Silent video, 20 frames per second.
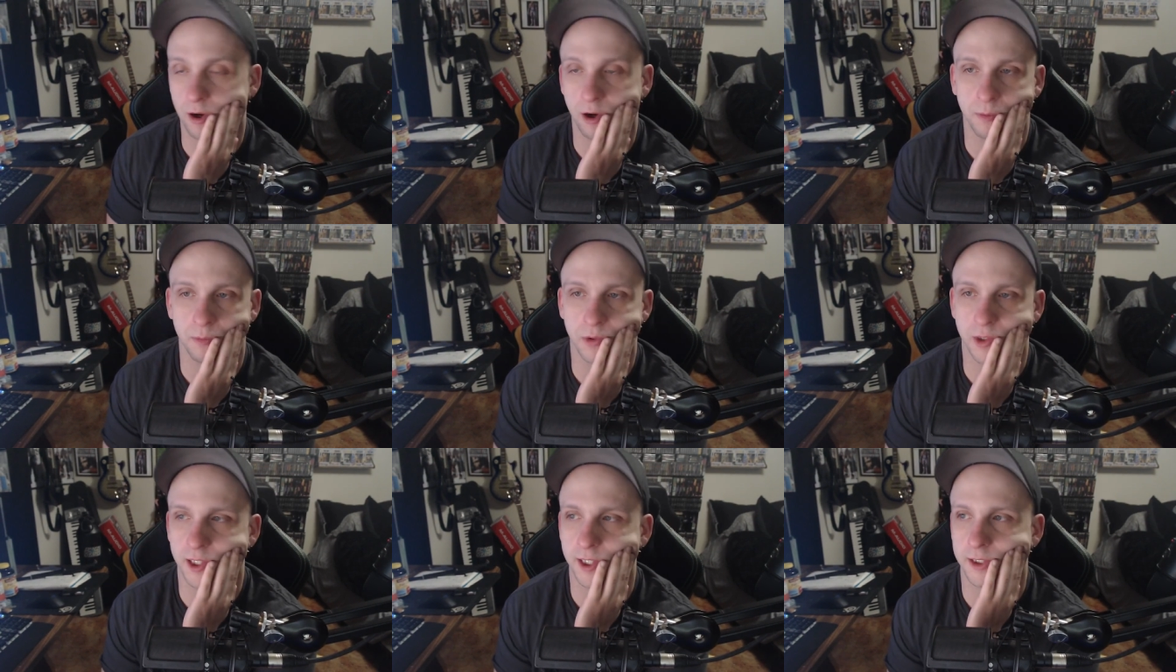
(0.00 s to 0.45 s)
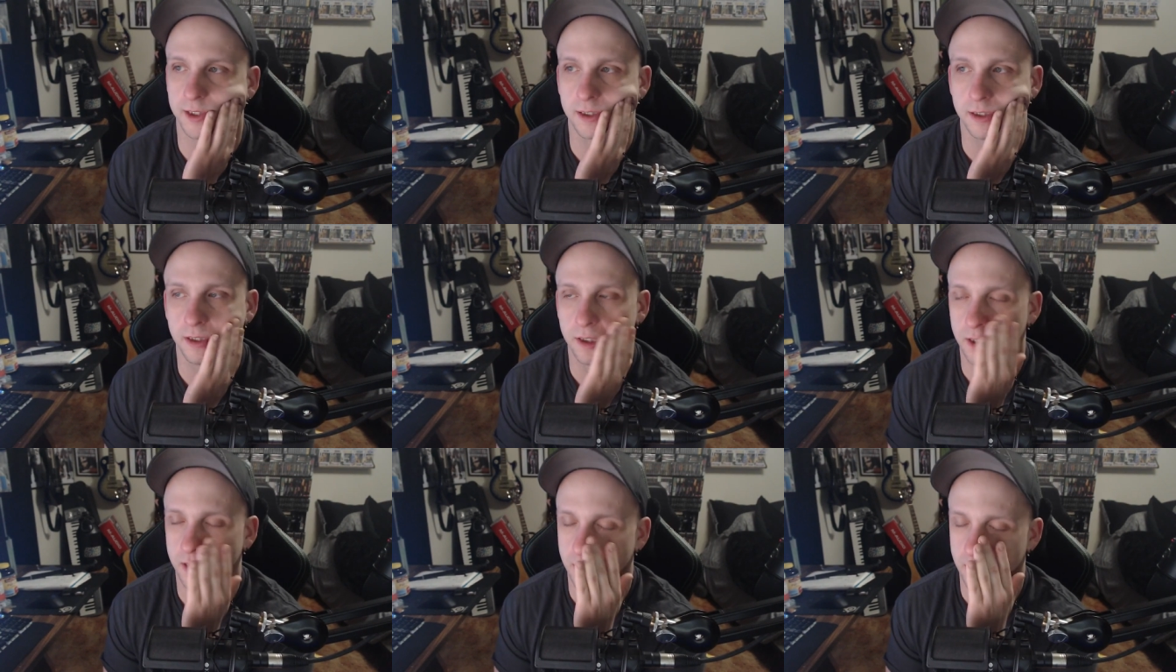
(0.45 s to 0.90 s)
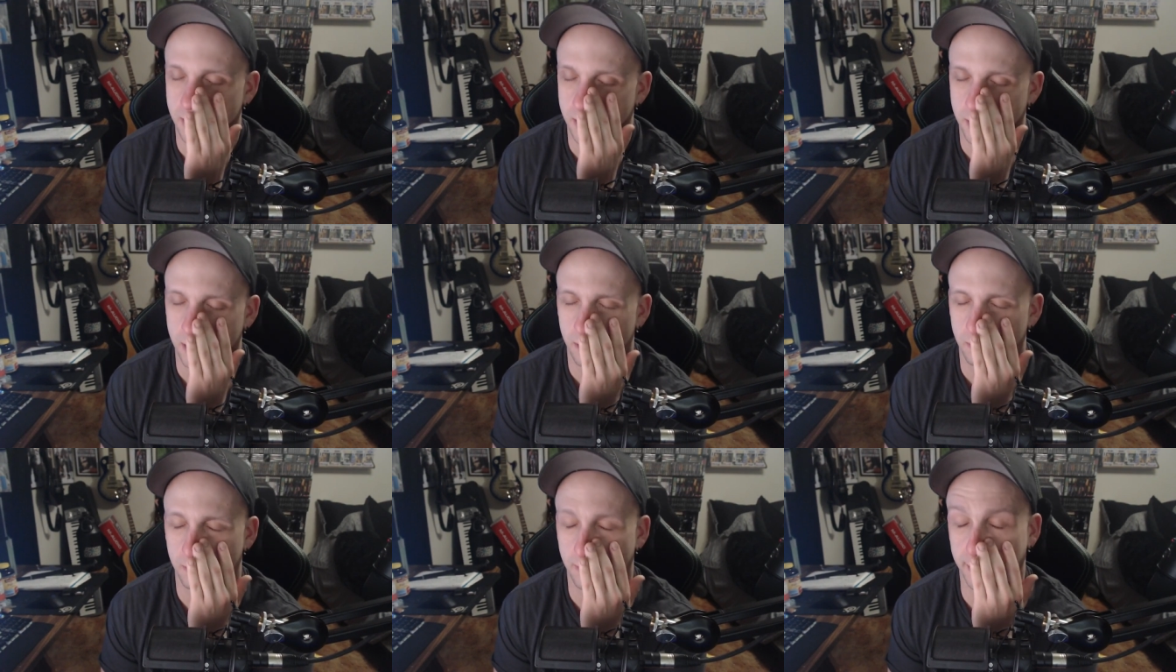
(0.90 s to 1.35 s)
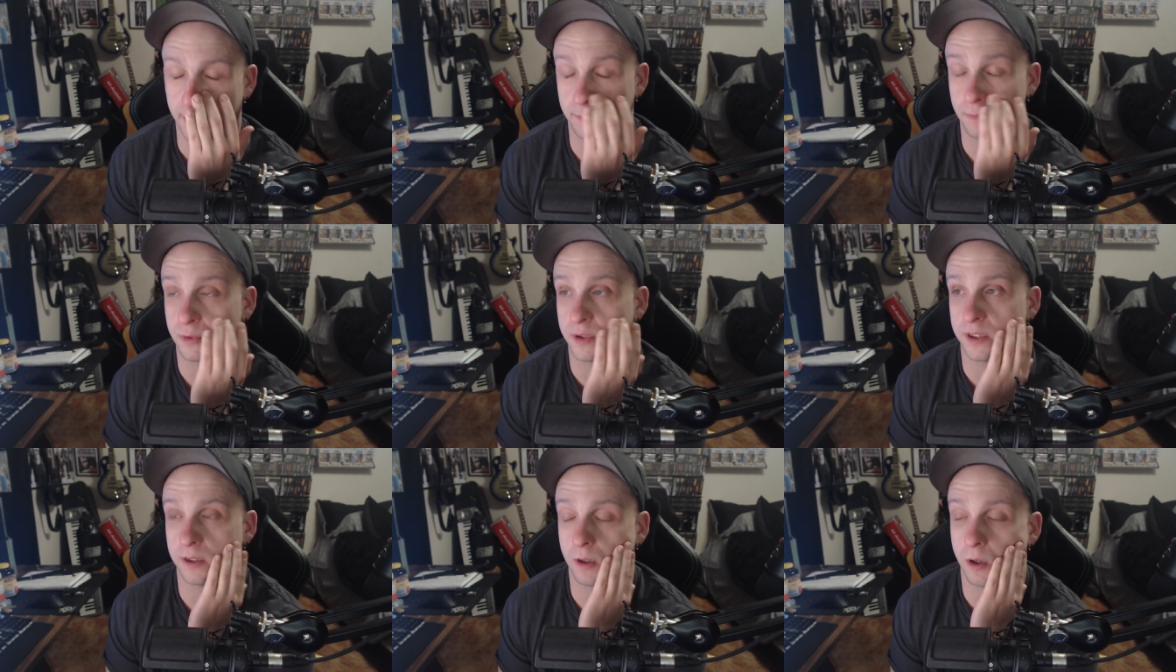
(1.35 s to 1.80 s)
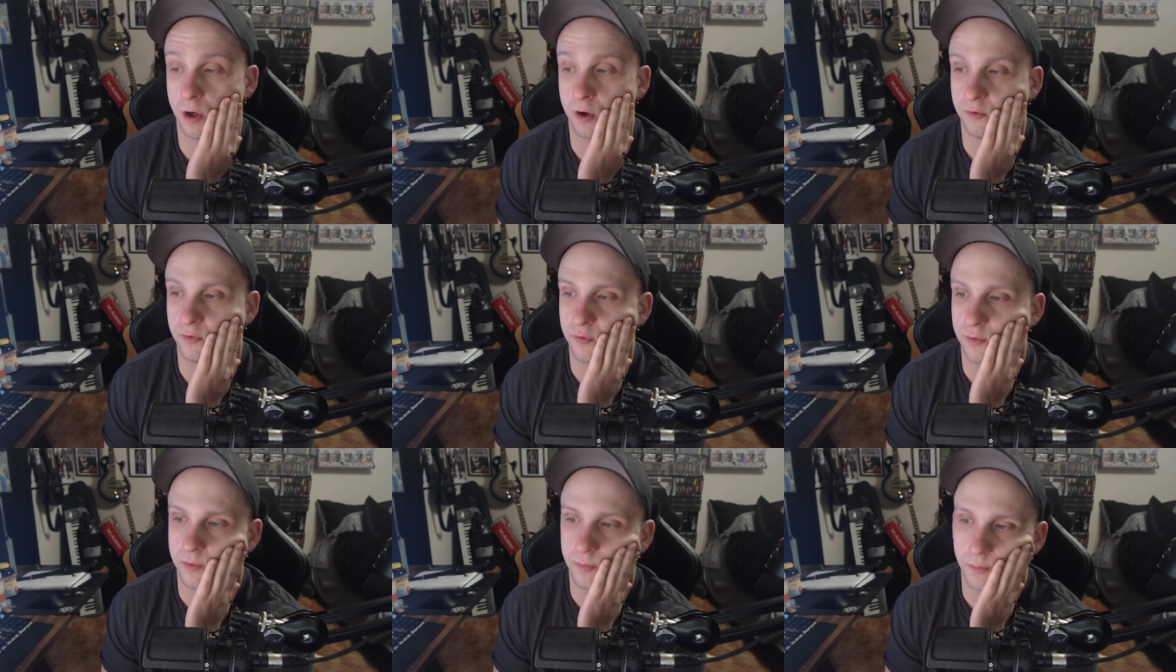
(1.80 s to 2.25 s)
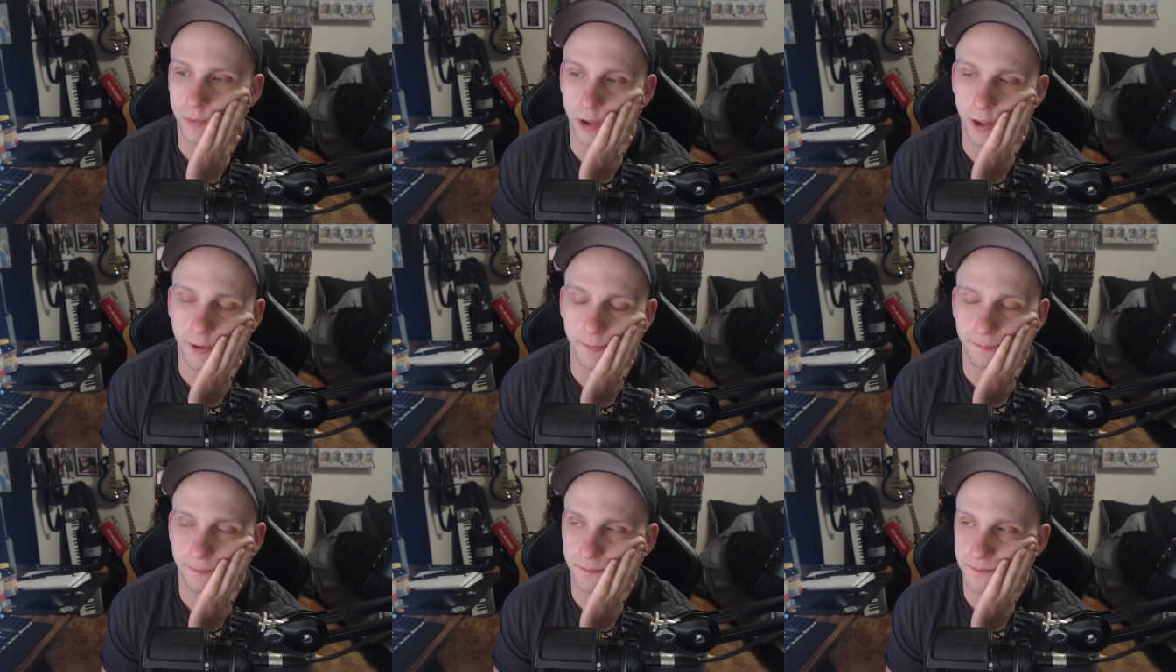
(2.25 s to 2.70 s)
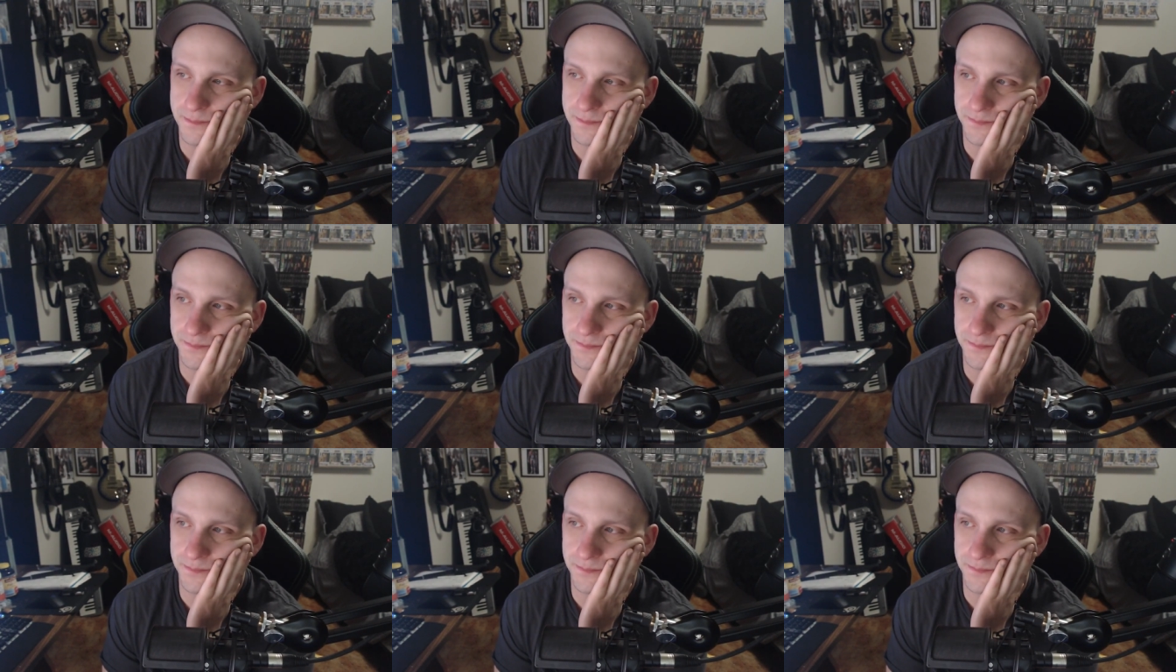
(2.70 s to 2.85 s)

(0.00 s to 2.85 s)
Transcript: I'm like rambling off, but